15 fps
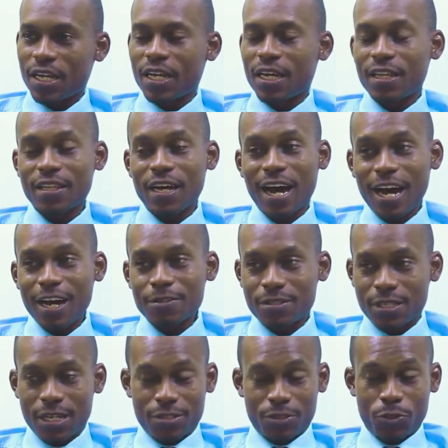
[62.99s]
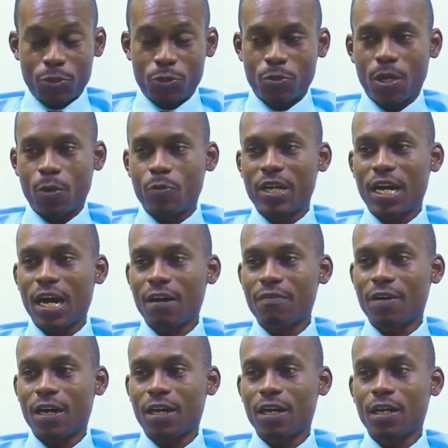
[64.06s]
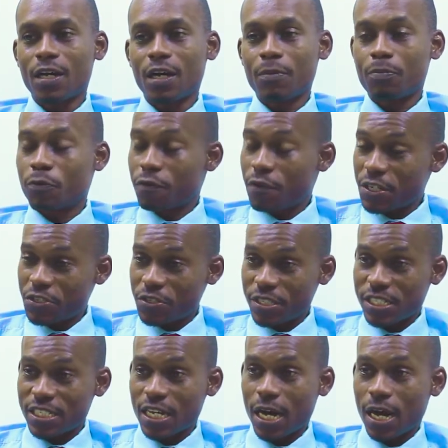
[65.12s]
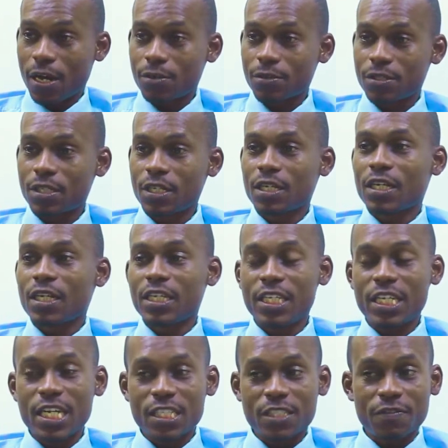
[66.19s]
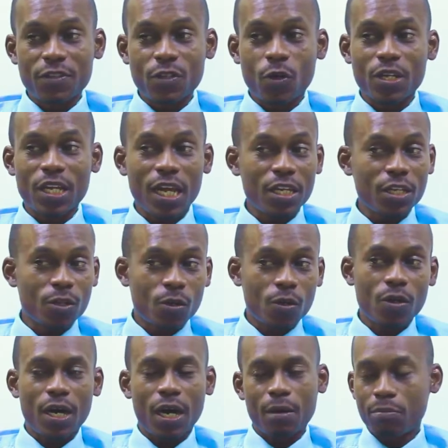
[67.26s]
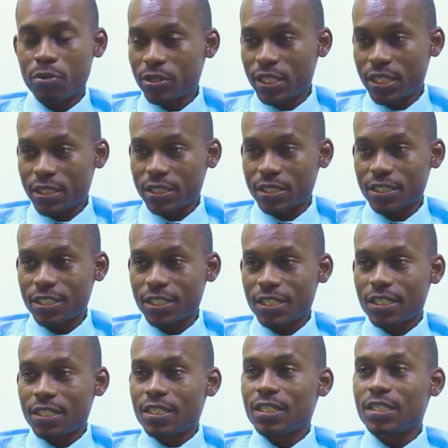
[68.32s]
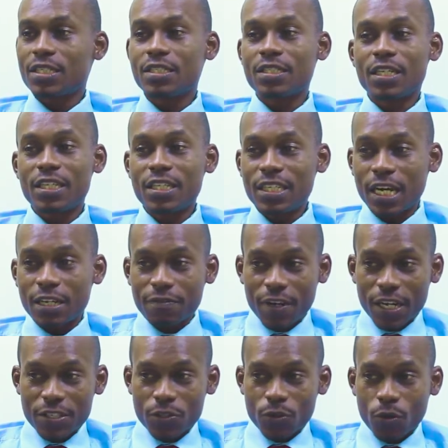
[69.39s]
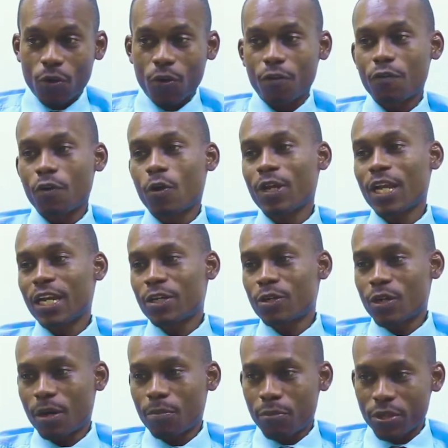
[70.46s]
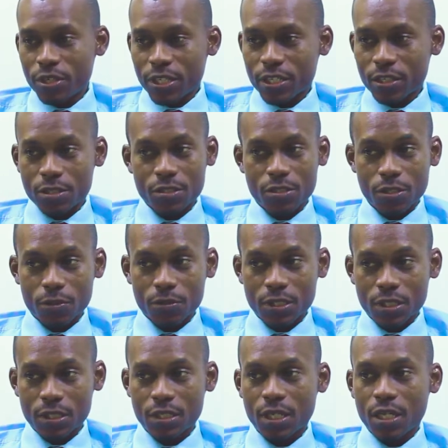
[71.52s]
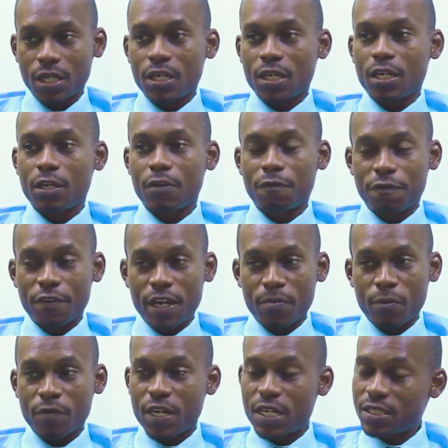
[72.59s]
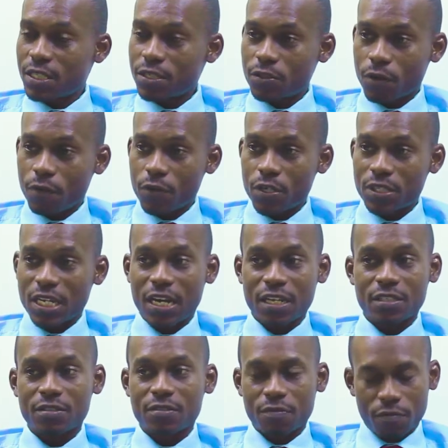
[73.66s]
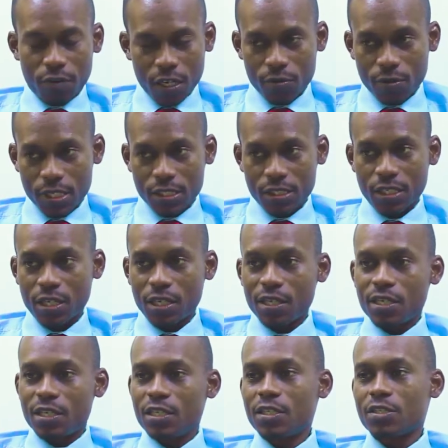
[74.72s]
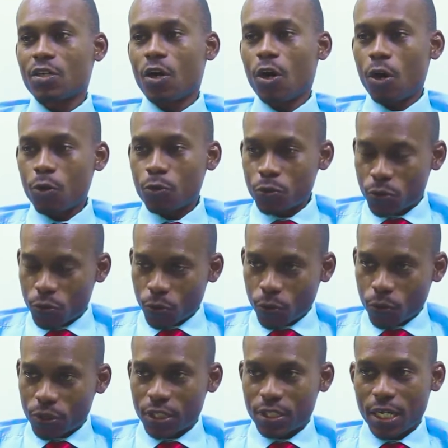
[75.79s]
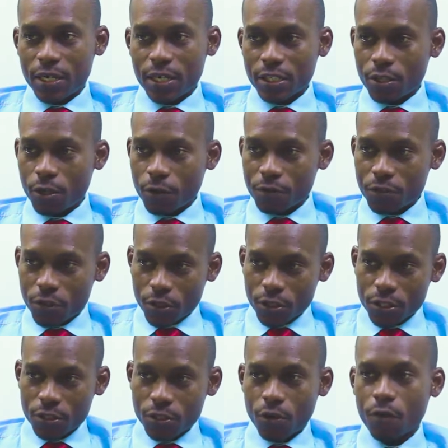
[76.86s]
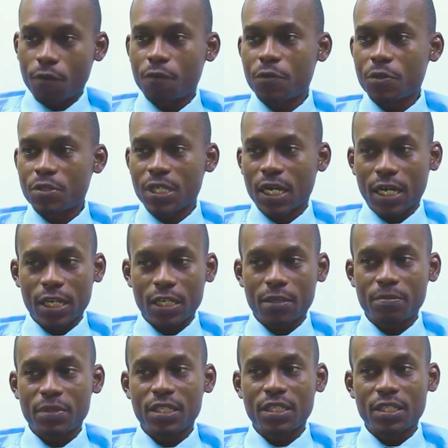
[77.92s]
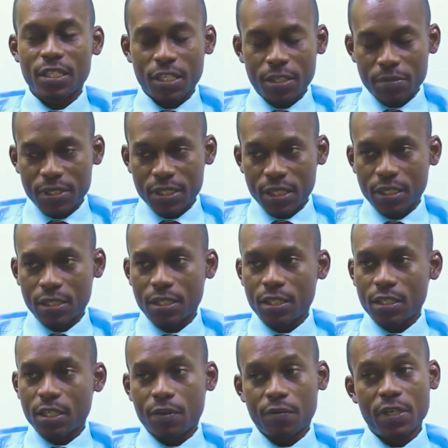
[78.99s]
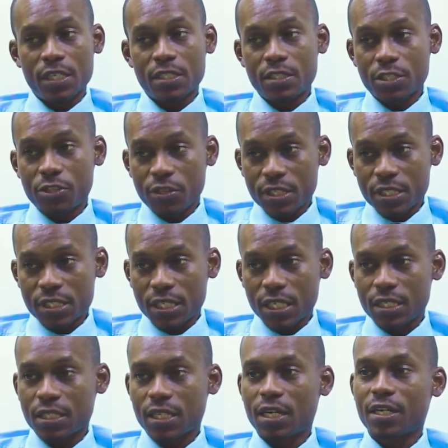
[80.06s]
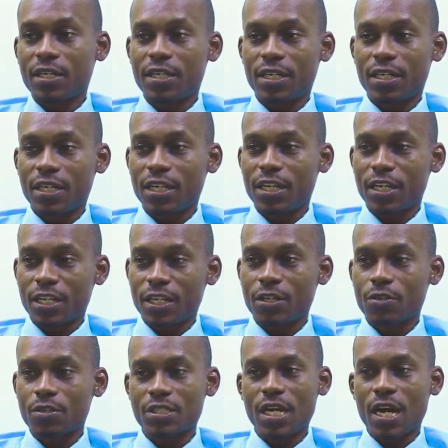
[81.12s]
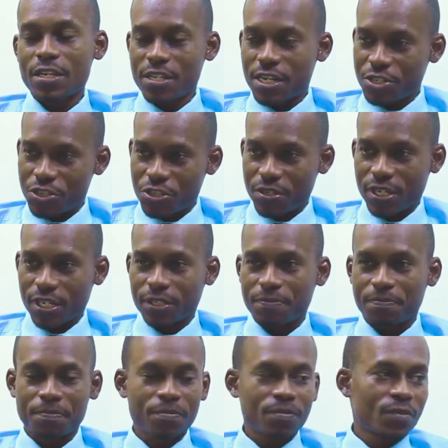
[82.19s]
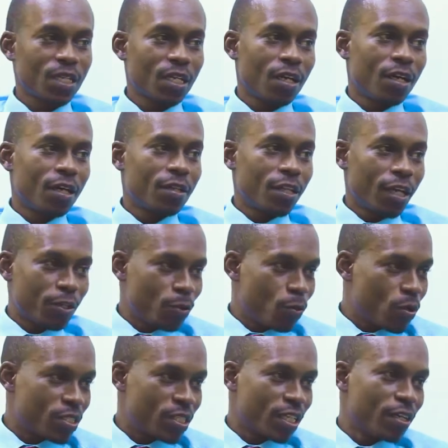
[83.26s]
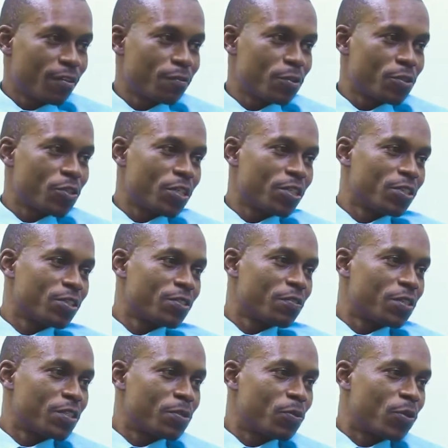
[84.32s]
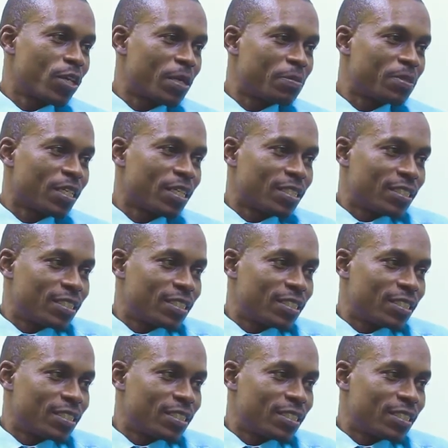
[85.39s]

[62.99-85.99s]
In the house, as usual, we have a professional in the house, ESV Olalekan Abodere. He is the lead advisor of Olalekan Abodere Consulting, a firm of estate surveyors and valuers. He is also the Director of Studies of Reals Academy Limited, a real estate training center here in Lagos, Nigeria. Thank you once again for joining us for this program, sir.